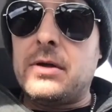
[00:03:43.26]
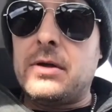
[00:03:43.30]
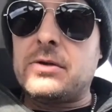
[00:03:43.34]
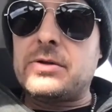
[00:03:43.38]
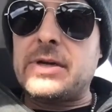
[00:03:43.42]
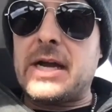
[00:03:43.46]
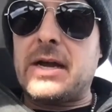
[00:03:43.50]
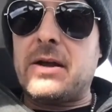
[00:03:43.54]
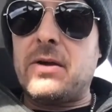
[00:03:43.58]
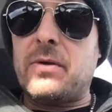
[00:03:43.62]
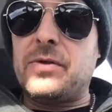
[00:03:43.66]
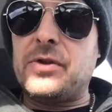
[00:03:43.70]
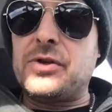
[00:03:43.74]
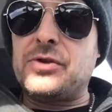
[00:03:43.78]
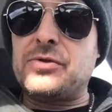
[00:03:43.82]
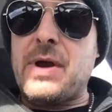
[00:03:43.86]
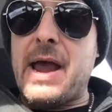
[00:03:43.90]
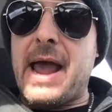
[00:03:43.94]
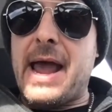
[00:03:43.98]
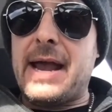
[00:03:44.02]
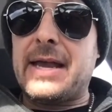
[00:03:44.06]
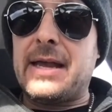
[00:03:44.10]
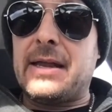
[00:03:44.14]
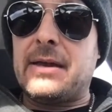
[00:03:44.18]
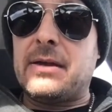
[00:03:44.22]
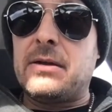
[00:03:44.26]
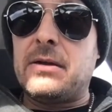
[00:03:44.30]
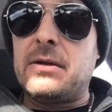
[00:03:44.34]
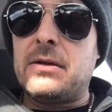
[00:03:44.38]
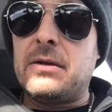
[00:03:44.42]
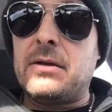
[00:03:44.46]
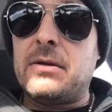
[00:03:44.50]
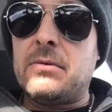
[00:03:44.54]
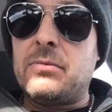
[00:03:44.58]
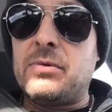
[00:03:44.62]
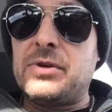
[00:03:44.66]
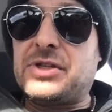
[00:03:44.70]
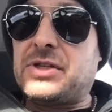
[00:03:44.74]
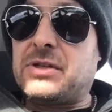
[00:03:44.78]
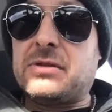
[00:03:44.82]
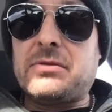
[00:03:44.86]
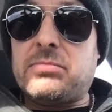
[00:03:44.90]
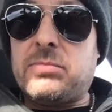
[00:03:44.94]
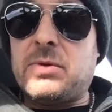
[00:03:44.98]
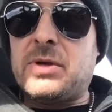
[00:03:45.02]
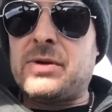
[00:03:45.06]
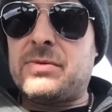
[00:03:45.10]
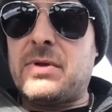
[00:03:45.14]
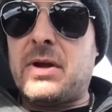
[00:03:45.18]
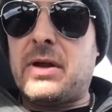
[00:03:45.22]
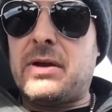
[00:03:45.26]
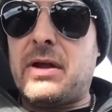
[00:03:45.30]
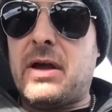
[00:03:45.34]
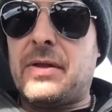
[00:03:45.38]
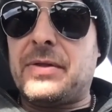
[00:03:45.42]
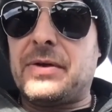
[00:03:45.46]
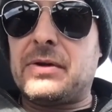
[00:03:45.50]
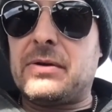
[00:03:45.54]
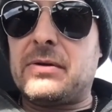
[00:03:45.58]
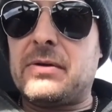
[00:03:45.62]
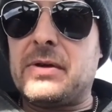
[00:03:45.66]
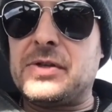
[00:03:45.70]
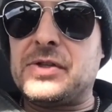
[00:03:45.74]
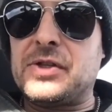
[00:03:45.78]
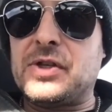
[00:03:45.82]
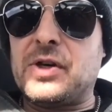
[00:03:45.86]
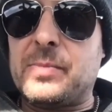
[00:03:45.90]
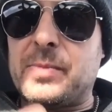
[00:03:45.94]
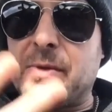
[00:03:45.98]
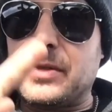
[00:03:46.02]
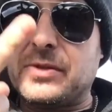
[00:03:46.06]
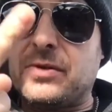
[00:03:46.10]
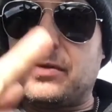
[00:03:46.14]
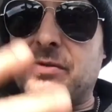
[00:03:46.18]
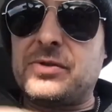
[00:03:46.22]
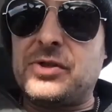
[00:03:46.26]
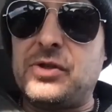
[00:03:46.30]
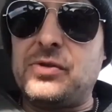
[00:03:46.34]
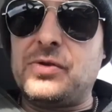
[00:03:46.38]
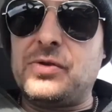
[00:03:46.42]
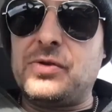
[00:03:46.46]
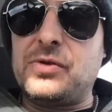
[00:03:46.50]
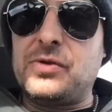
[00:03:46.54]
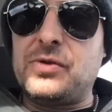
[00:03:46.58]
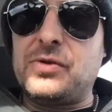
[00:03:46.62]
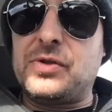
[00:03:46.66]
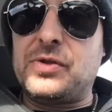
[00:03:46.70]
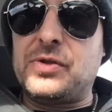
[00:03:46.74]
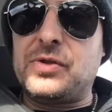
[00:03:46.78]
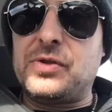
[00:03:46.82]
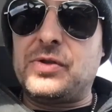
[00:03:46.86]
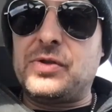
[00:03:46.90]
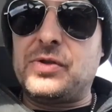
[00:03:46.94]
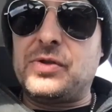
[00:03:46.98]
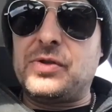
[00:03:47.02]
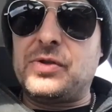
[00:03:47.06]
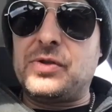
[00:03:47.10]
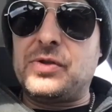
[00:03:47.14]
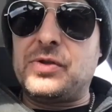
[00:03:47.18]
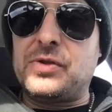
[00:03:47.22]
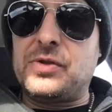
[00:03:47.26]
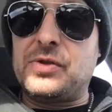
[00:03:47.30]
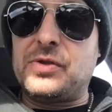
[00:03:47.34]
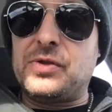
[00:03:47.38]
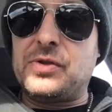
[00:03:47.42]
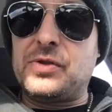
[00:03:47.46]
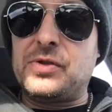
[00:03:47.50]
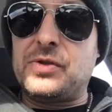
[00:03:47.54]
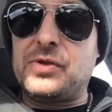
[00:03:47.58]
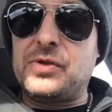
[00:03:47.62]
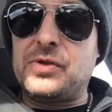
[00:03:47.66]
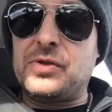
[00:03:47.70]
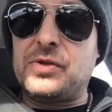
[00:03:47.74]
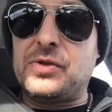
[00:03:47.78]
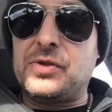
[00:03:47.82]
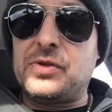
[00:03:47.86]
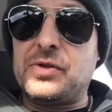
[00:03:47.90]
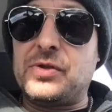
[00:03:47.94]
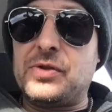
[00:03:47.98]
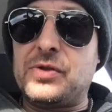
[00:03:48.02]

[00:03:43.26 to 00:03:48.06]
the dragon, which is another serpent, so 2 serpents after its kind. Of course, we